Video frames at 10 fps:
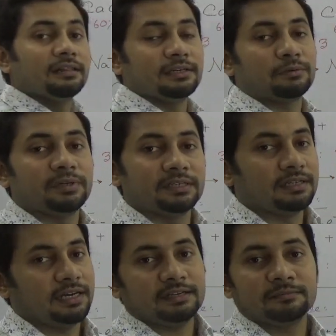a
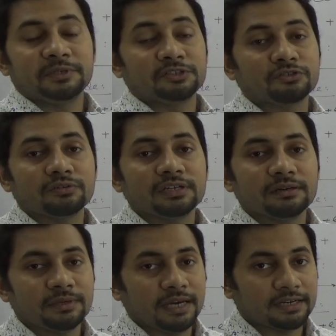liquid like
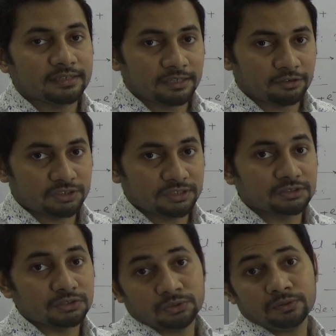petroleum and
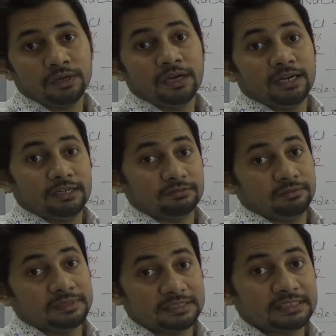kerosene so it
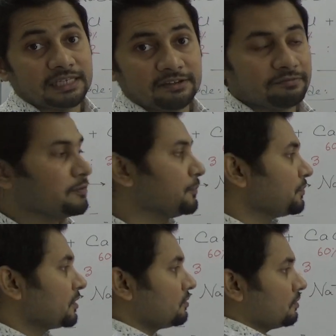will be safe
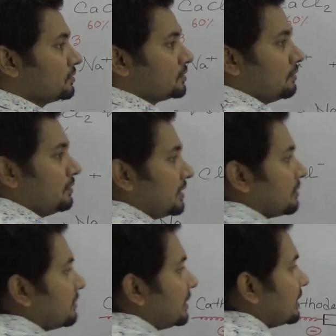so
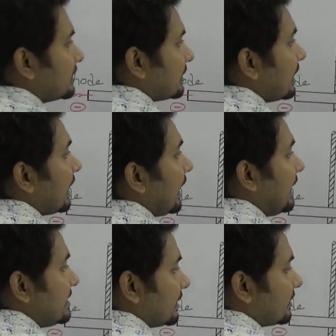sodium is
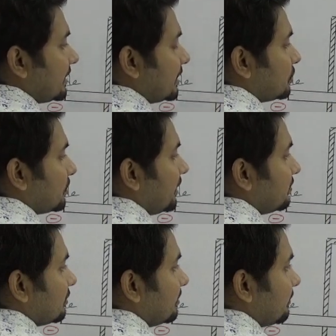lighter that is why
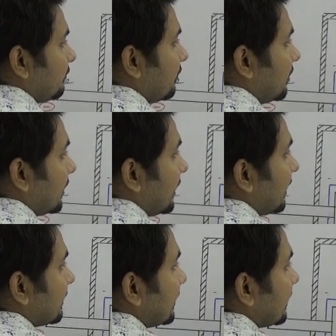it will be floated
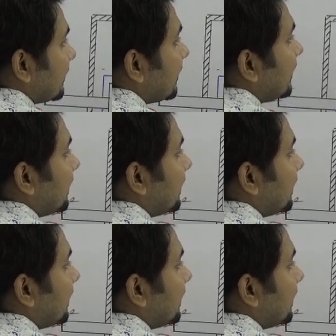and then